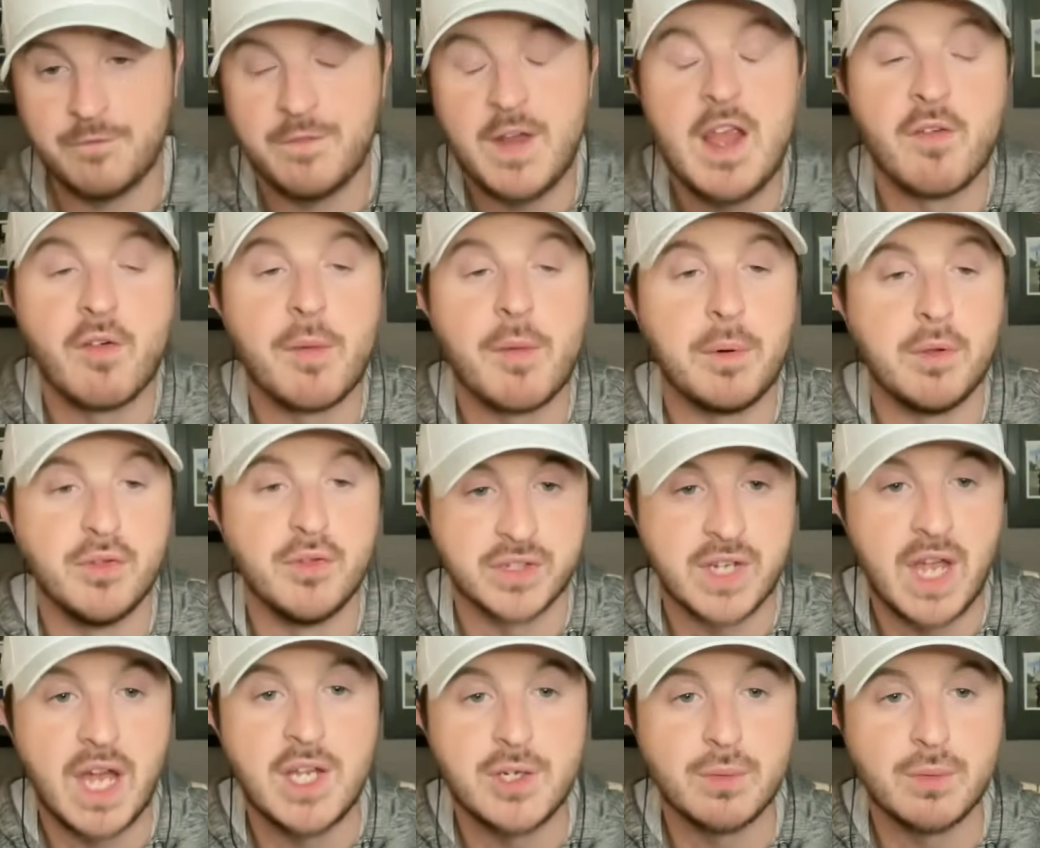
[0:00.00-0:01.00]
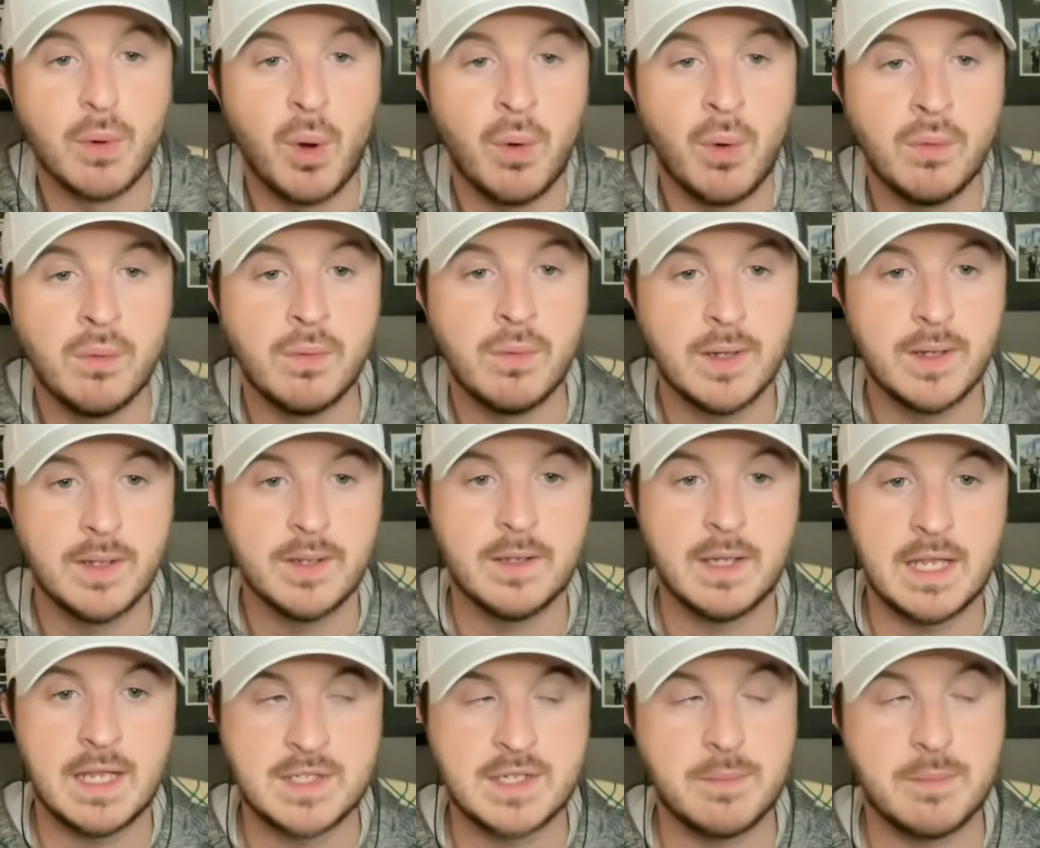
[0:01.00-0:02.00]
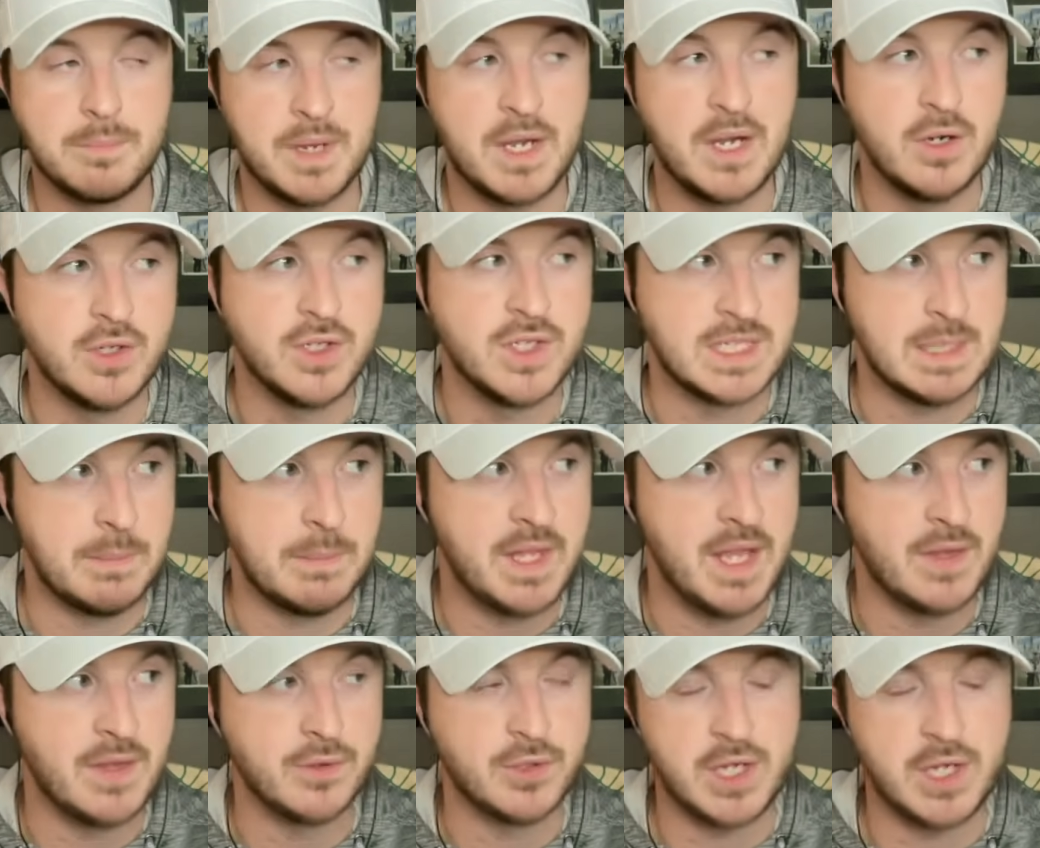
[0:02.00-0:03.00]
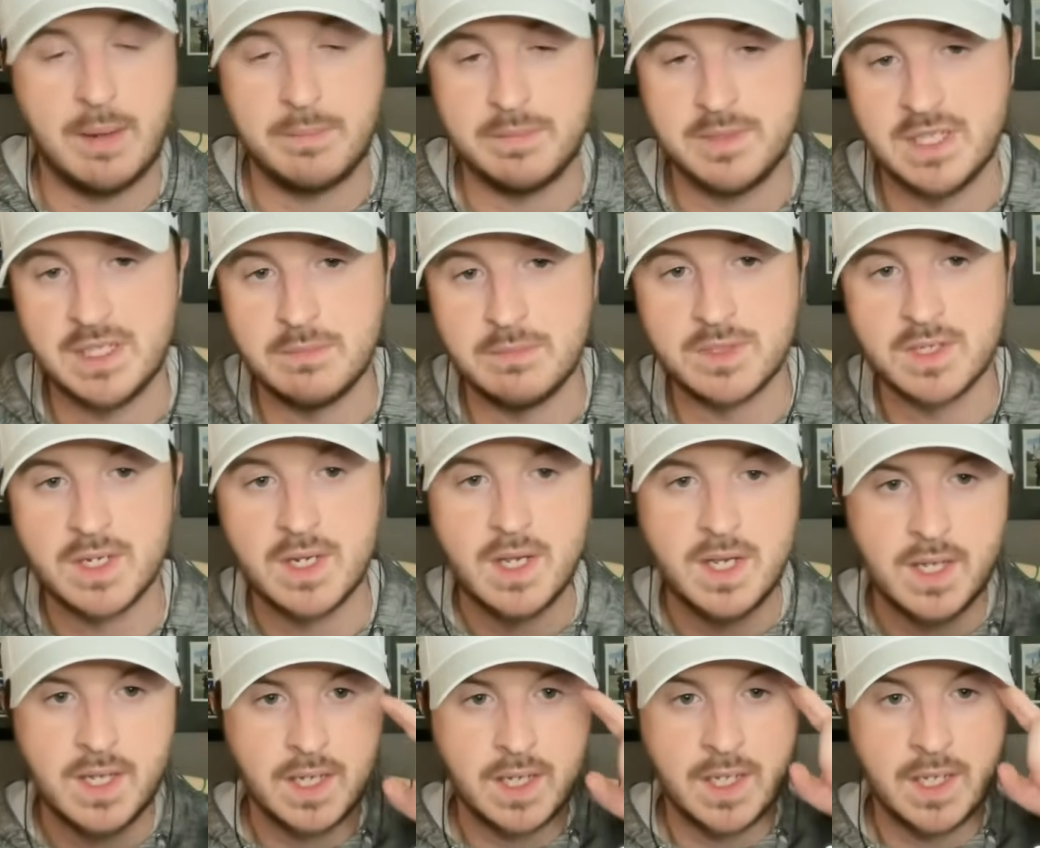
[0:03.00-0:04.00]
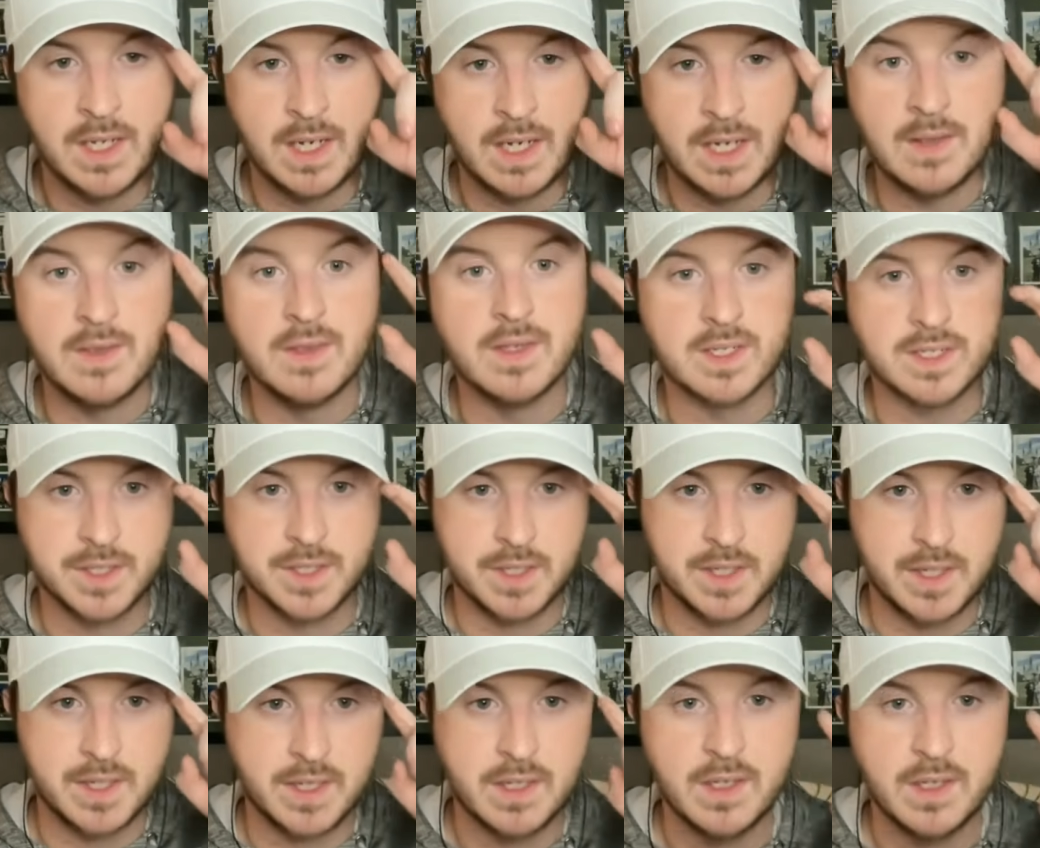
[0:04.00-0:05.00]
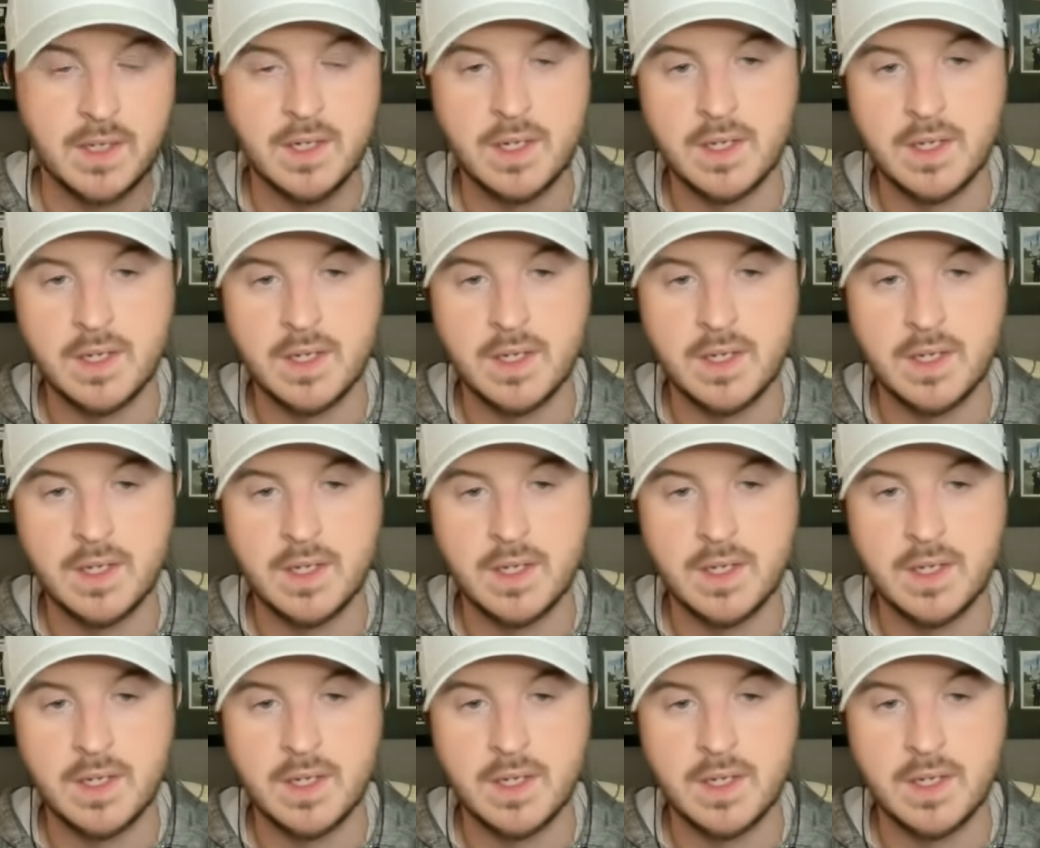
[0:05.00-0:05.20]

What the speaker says: favorable schedule as compared to some of the other top teams in this league.